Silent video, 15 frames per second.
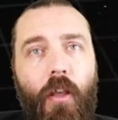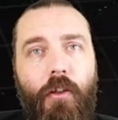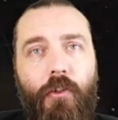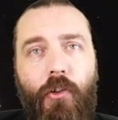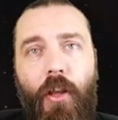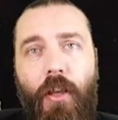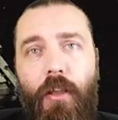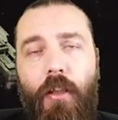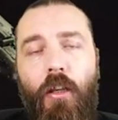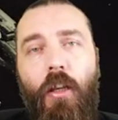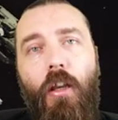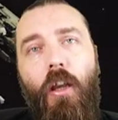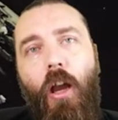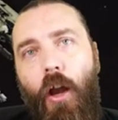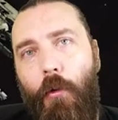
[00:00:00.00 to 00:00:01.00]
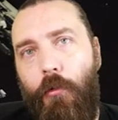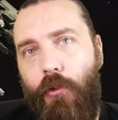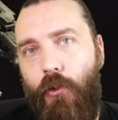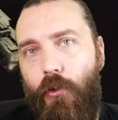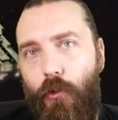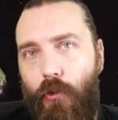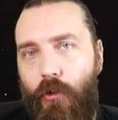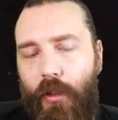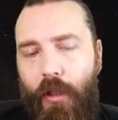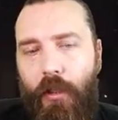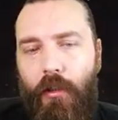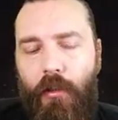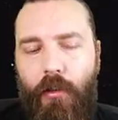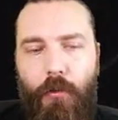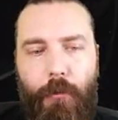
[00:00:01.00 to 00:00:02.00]
Today, I want to talk a
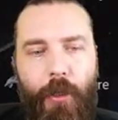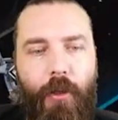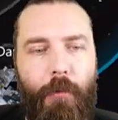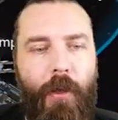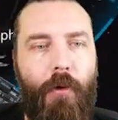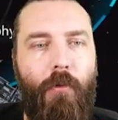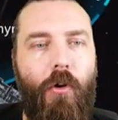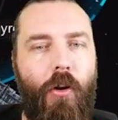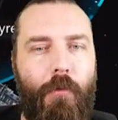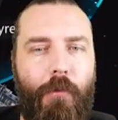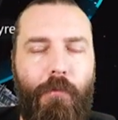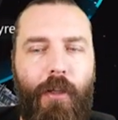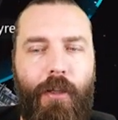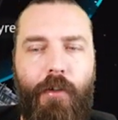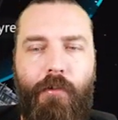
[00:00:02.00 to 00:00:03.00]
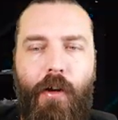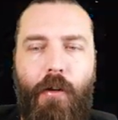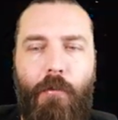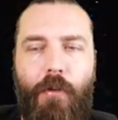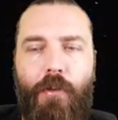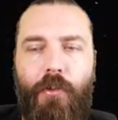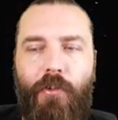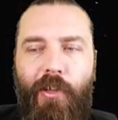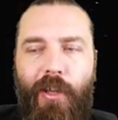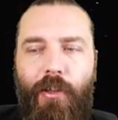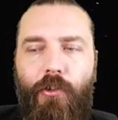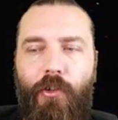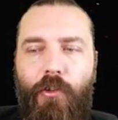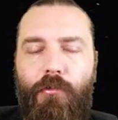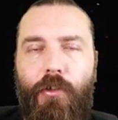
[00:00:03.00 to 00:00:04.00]
little bit about what I've been playing around with and
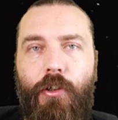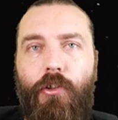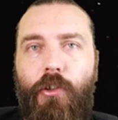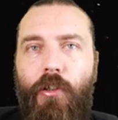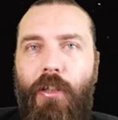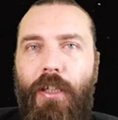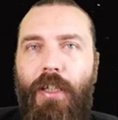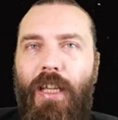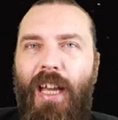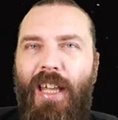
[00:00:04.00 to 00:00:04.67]
testing recently,